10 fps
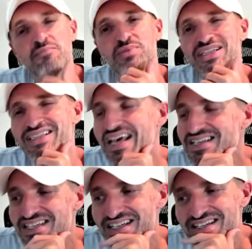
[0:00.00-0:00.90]
But
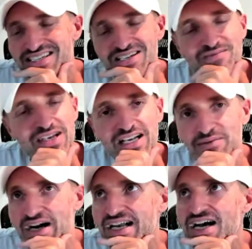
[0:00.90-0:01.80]
laziness,
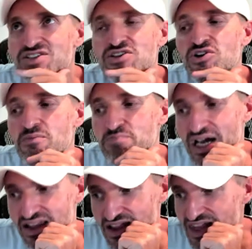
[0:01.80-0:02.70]
come on, guys, you're
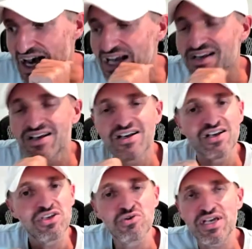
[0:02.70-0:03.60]
better than that.
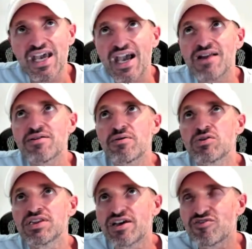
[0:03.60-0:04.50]
You can't
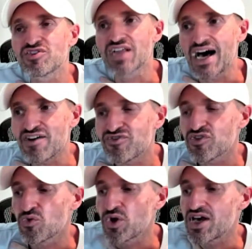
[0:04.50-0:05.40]
live
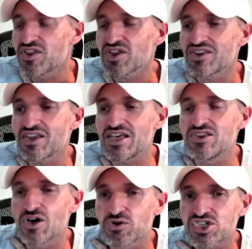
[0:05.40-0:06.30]
life with the
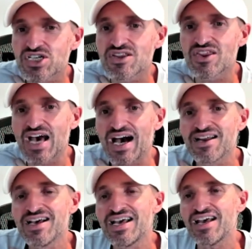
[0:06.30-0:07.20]
notion
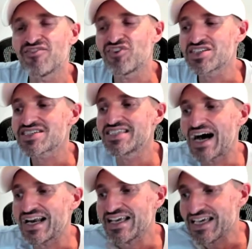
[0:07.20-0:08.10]
that if it's
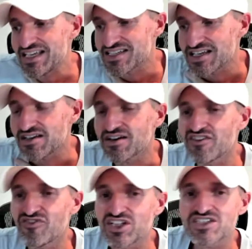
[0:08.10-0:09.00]
not easy,
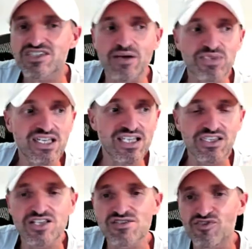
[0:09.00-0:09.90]
if it's something that
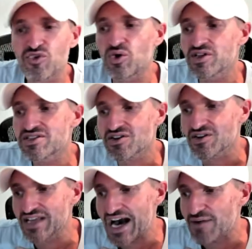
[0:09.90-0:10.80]
doesn't fall into
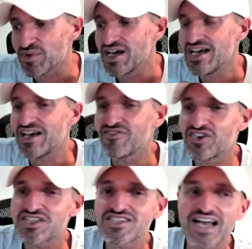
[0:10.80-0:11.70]
your lap, if
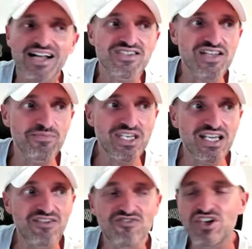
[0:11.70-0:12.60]
it's not something
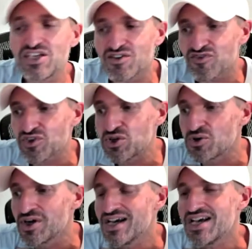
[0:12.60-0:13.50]
convenient for
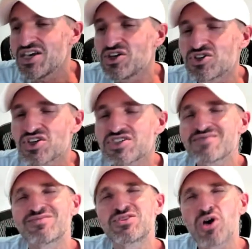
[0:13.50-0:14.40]
you, you
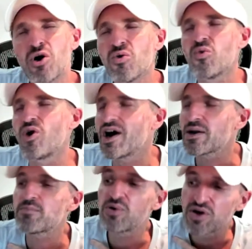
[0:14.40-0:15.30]
just don't want
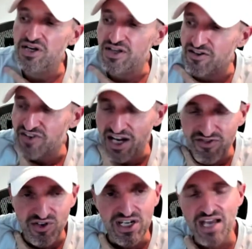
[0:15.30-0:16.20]
to put enough
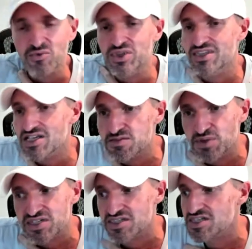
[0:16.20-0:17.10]
effort. And with this
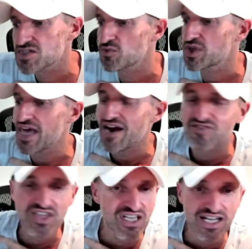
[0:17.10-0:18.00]
business, with
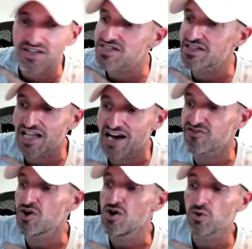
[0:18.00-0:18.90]
everything else in
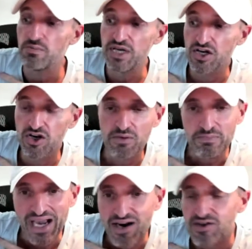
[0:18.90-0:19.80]
life, with being a good
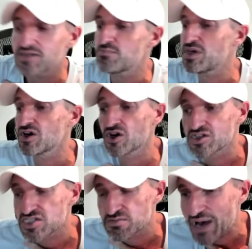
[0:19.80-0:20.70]
parent, being a
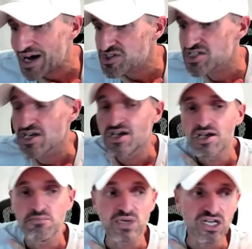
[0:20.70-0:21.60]
good spouse,
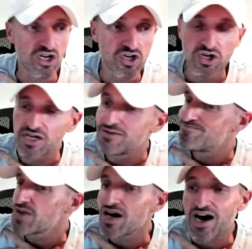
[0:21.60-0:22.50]
being a good
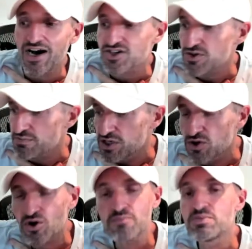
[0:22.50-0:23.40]

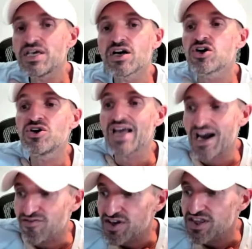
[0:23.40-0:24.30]
entrepreneur, being a good
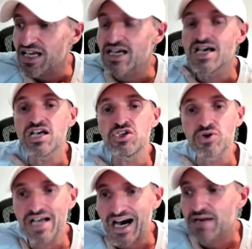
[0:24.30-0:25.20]
everything,
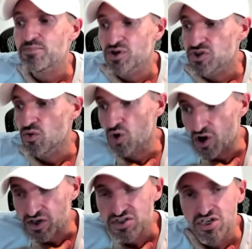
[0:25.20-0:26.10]
you got to put the
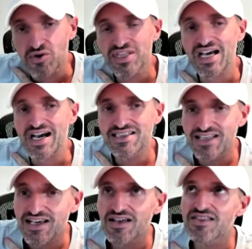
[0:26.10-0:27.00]
work. So the
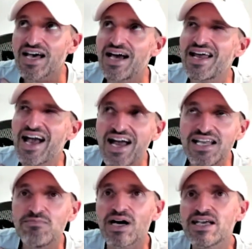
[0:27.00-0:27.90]
idea that
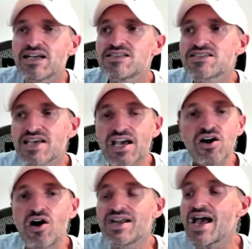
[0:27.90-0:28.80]
anybody can say
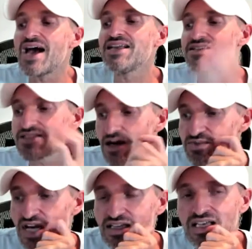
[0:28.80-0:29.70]
on any
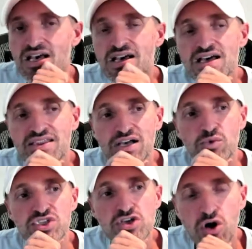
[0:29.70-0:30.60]
subject that
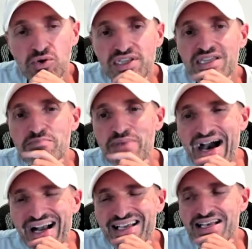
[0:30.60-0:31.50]
what's holding them
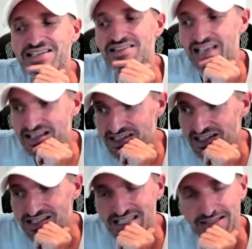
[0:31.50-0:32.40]
back is
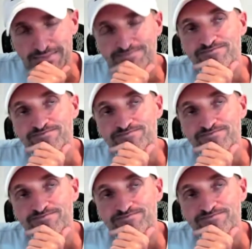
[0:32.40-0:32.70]
laziness